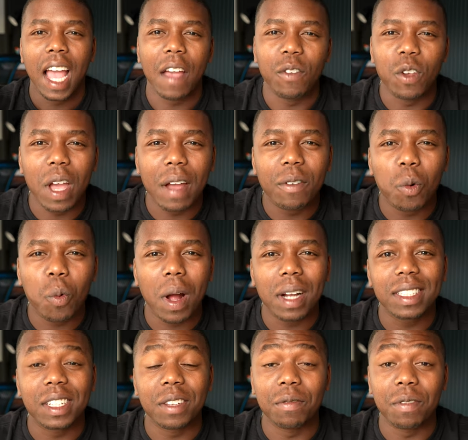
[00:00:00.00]
Have you ever
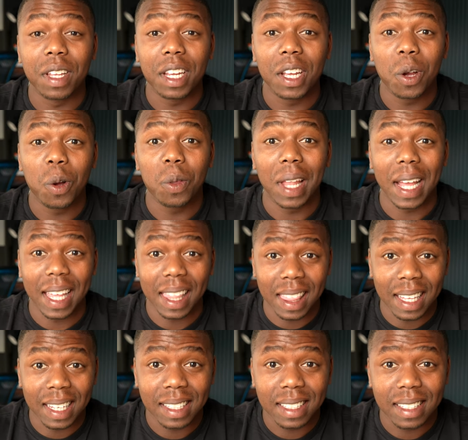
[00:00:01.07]
watched a video like
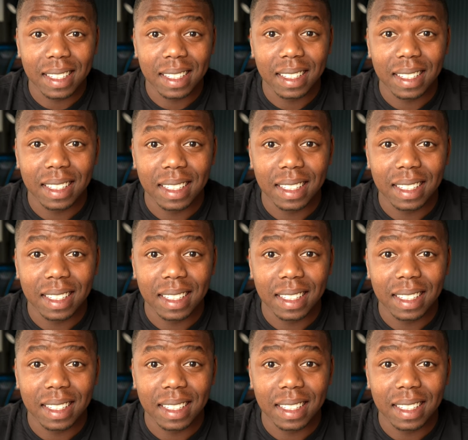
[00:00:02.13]
this?